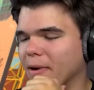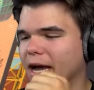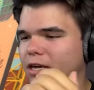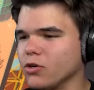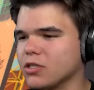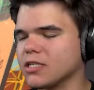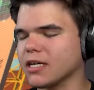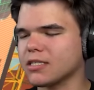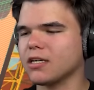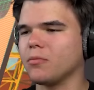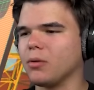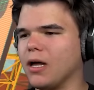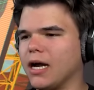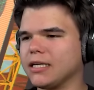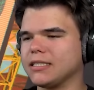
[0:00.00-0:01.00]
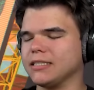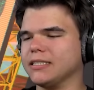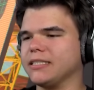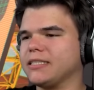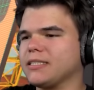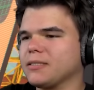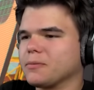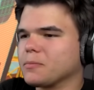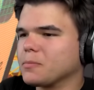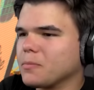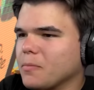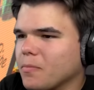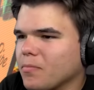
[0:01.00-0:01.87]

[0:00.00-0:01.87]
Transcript: I use 600 blocks. It's mediocre.